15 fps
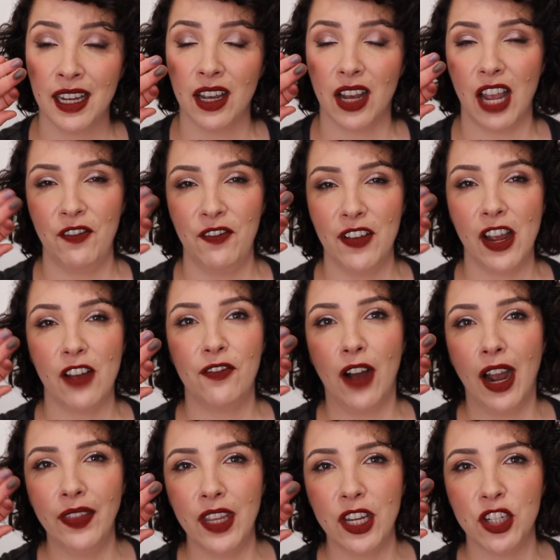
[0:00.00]
I
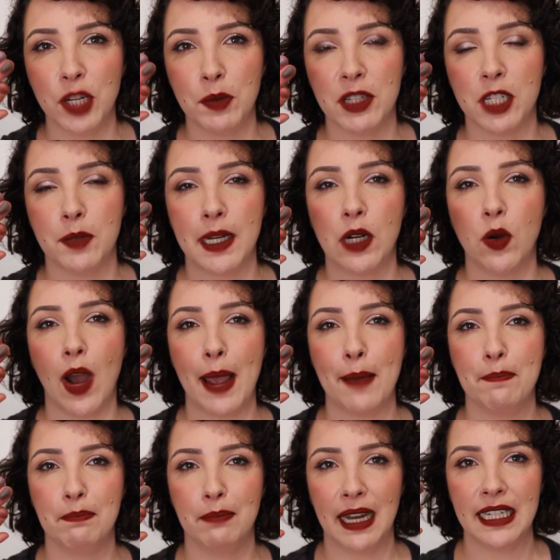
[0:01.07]
find these shimmers to be quite
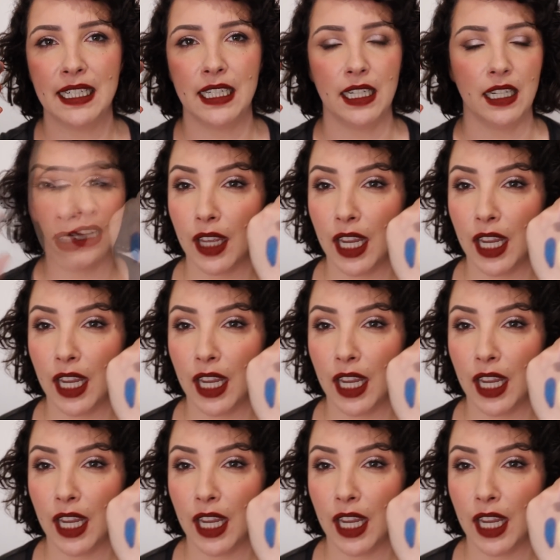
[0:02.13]
muddy.